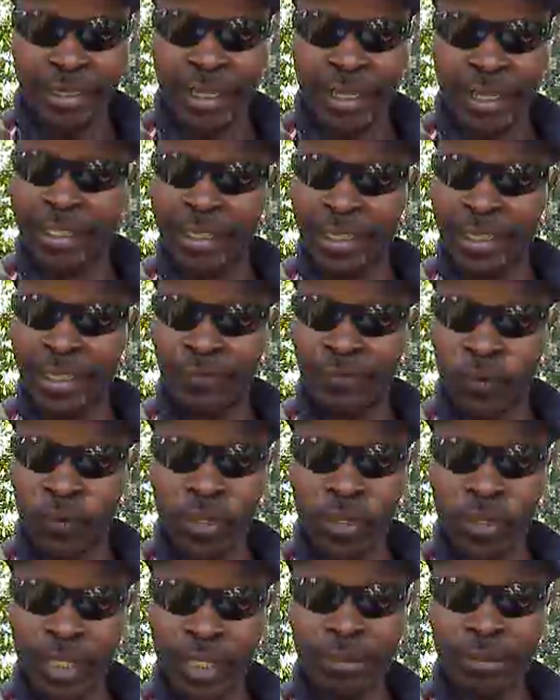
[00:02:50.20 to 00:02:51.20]
and it's in
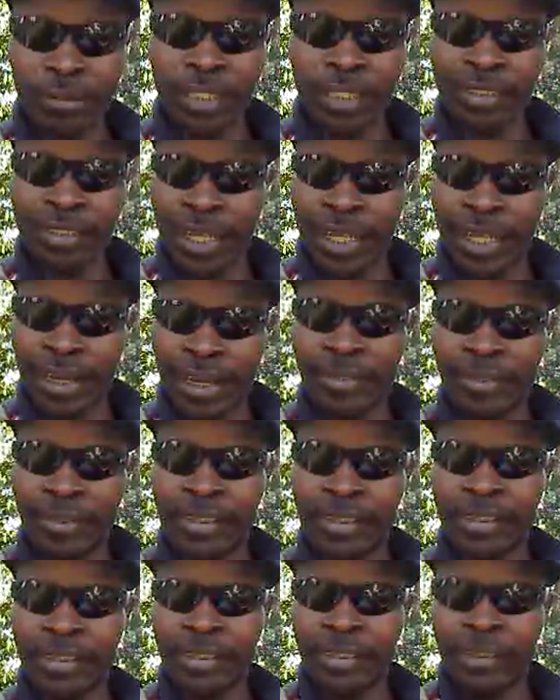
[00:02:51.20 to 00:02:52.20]
four segments now.
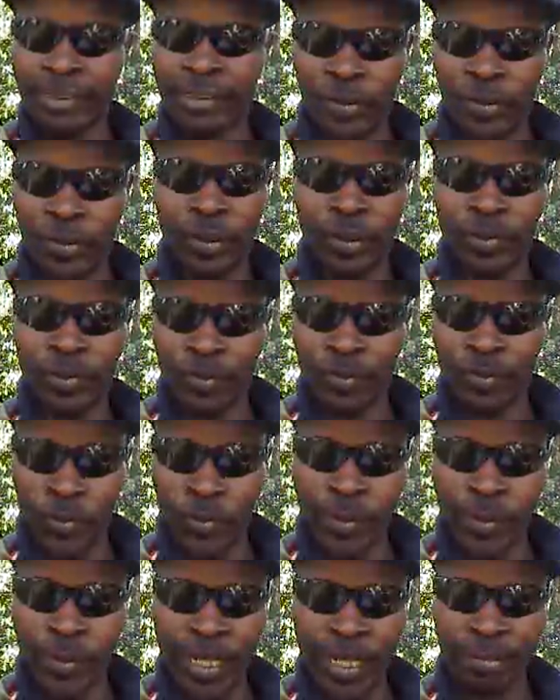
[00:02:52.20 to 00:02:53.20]
I'm going on the
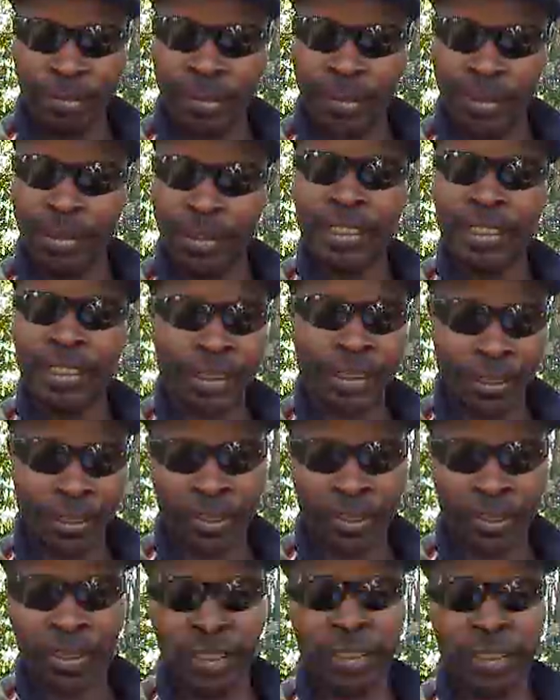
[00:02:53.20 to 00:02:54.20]
fourth segment, then it's
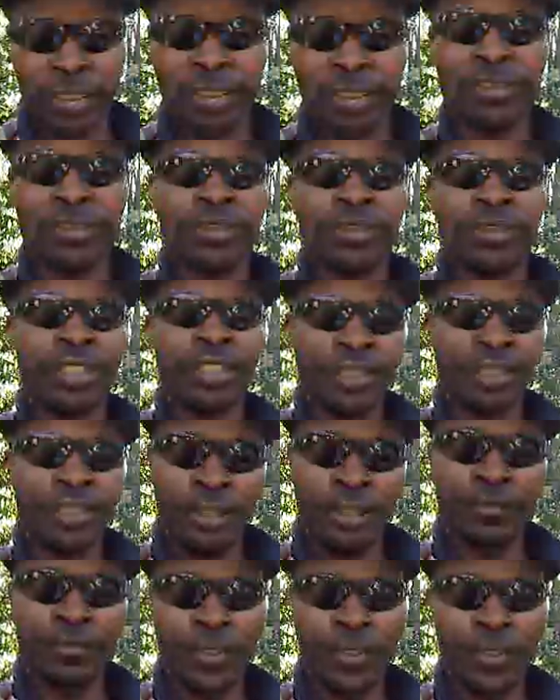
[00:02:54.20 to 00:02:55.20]
going to continue,
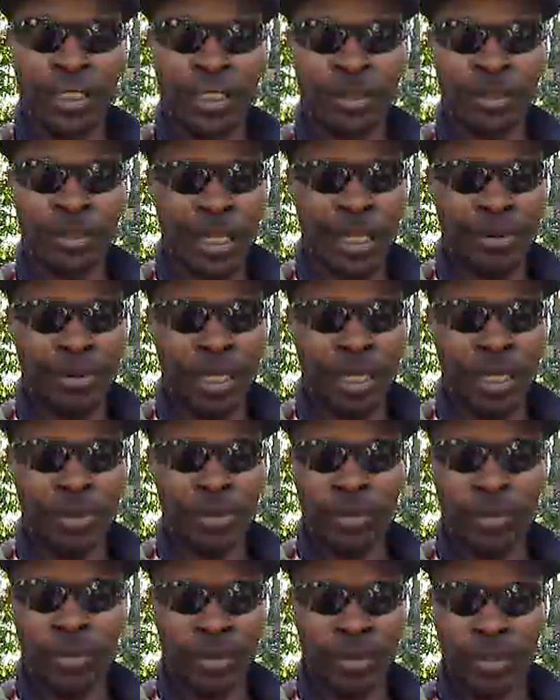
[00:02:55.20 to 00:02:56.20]
hopefully up to like
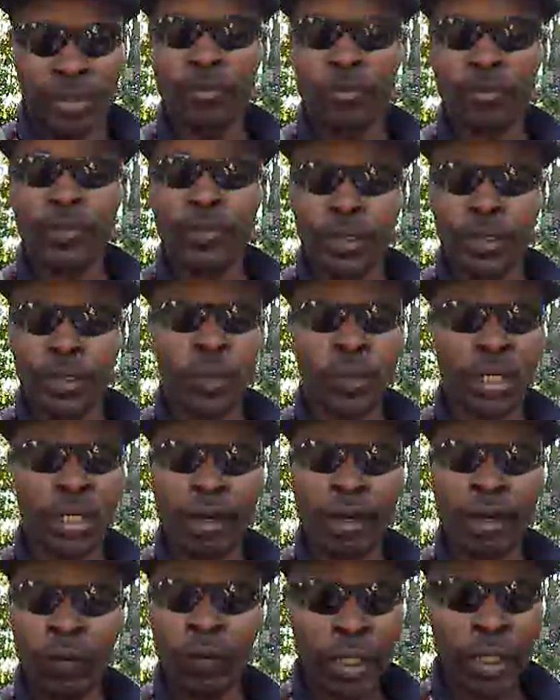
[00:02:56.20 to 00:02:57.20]
maybe hopefully
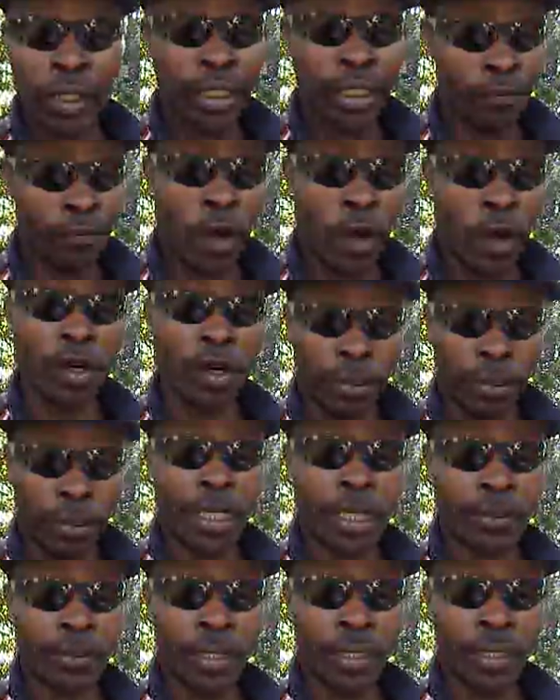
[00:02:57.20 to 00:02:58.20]
12. I want to get a volume.
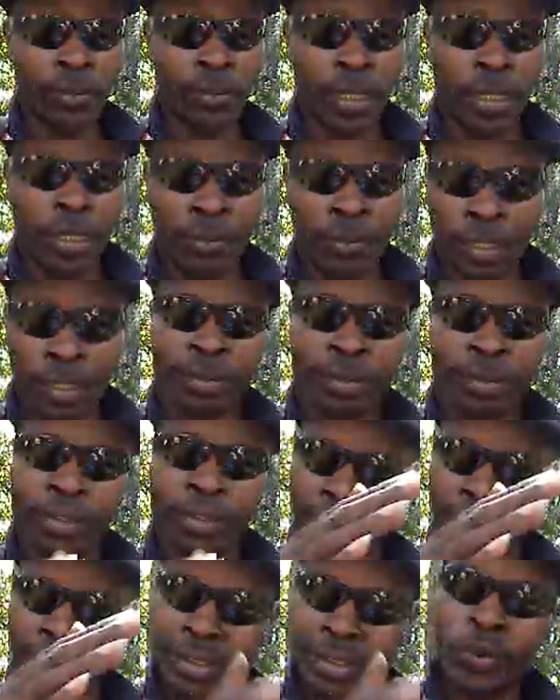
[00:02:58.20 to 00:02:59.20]
That's what I want. I want
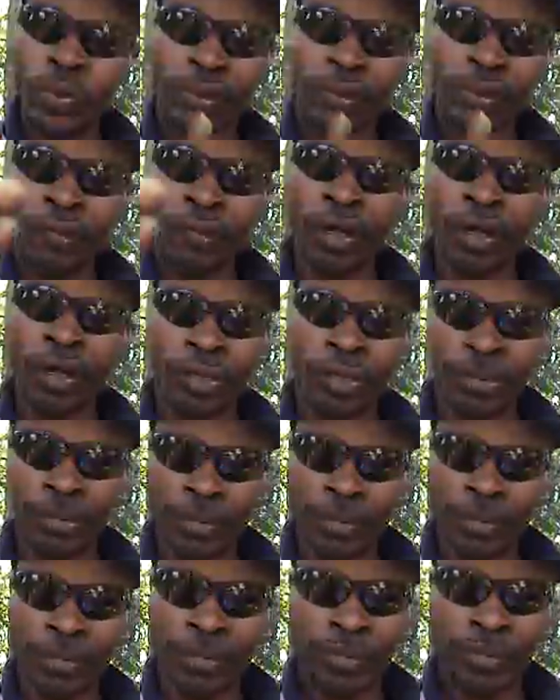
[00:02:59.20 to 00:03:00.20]
a 12
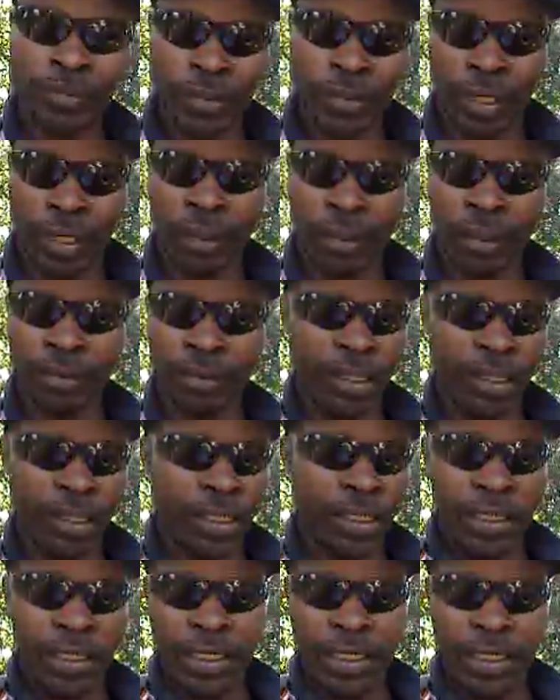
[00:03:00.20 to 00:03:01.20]
volume thing.
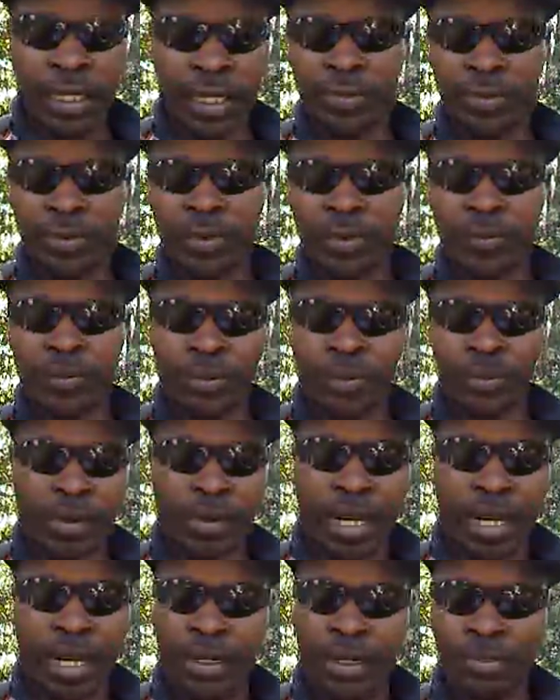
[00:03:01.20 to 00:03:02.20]
I don't know
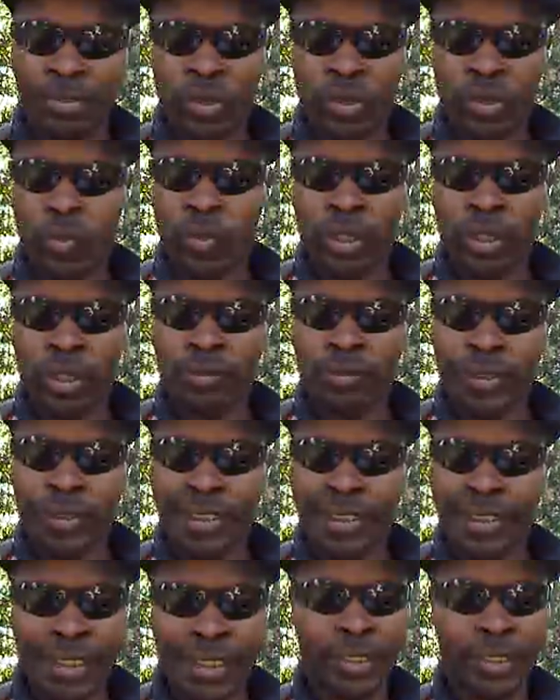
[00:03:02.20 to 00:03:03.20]
why that number 12
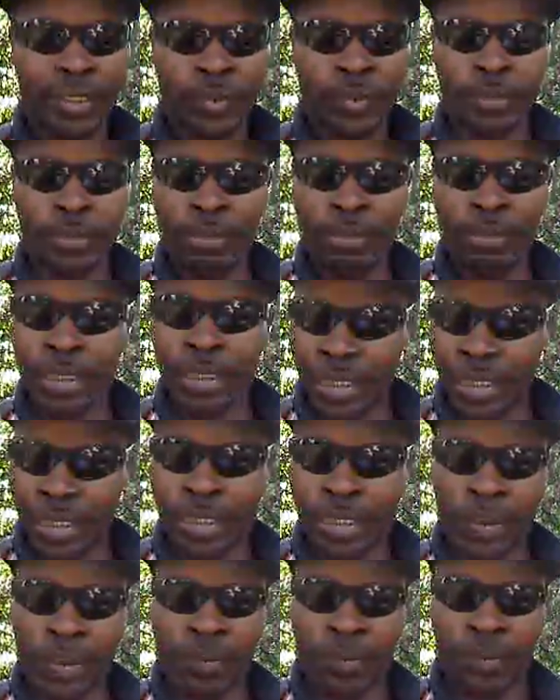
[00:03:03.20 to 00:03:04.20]
sticks with me, but that's what I